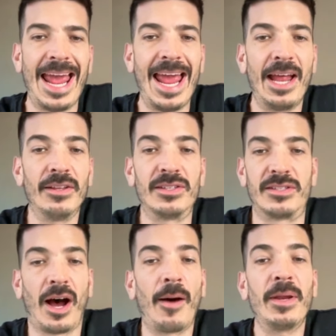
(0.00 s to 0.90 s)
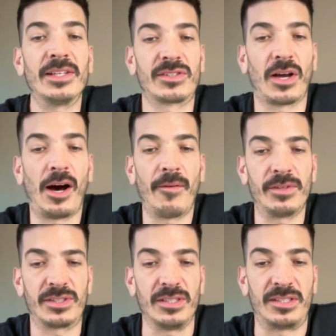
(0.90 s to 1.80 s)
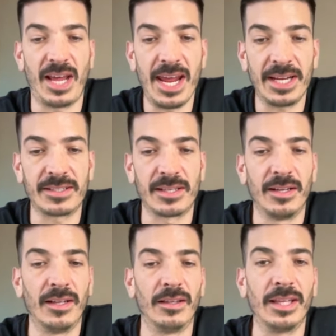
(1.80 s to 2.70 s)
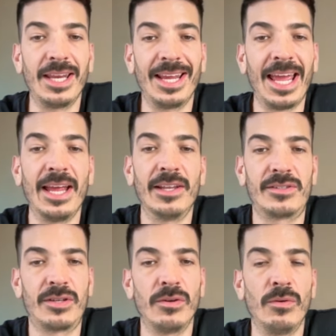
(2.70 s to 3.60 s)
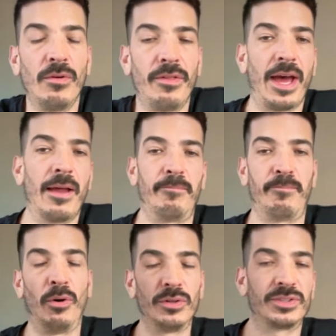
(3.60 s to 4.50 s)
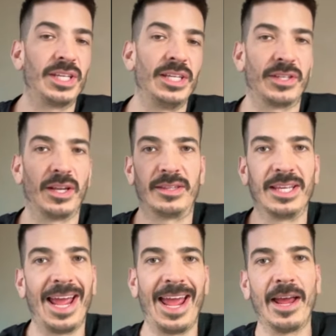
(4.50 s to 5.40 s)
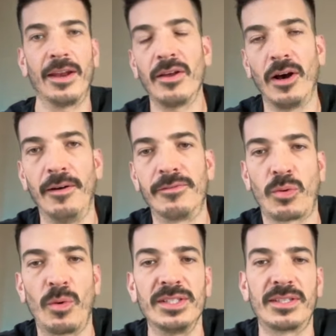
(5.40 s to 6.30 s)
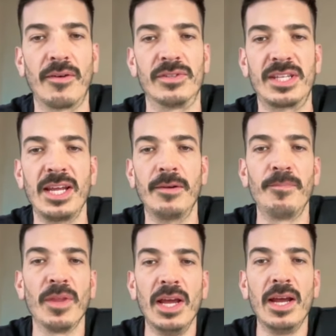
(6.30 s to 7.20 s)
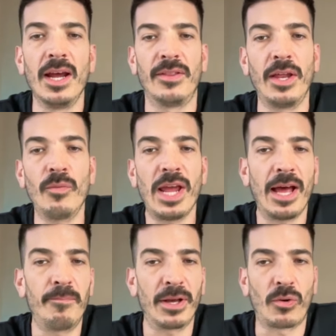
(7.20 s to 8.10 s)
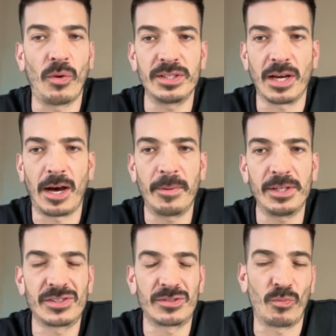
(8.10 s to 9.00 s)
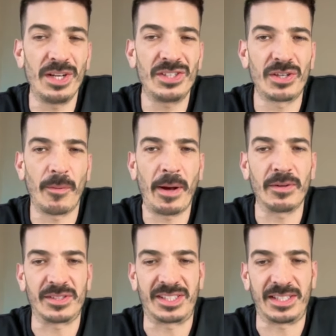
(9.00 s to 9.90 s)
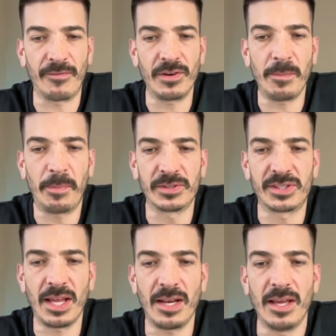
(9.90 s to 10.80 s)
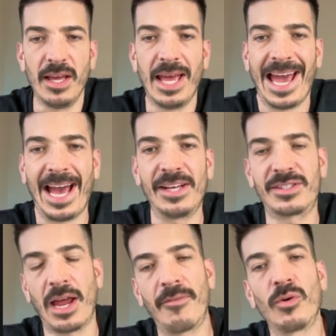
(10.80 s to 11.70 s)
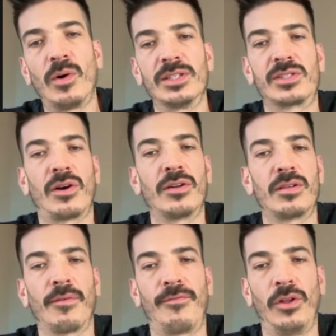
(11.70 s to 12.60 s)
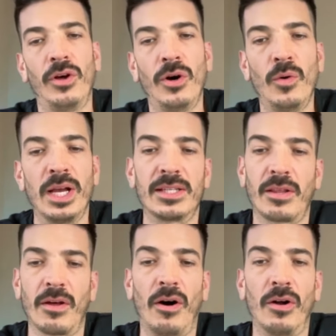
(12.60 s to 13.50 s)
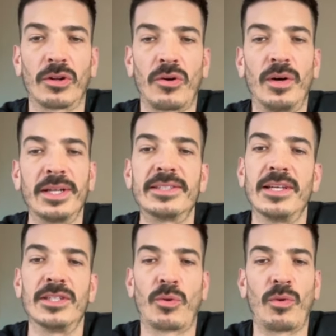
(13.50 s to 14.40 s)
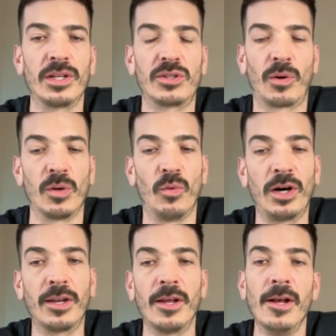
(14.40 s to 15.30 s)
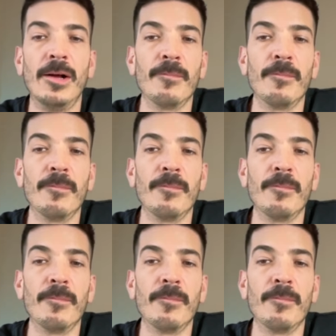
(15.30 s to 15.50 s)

And dominance obviously tanked leading into that bull season at the end of 2017. Then we had Bitcoin dominance reach about 70% as everyone started to flow into the altcoins in 2021.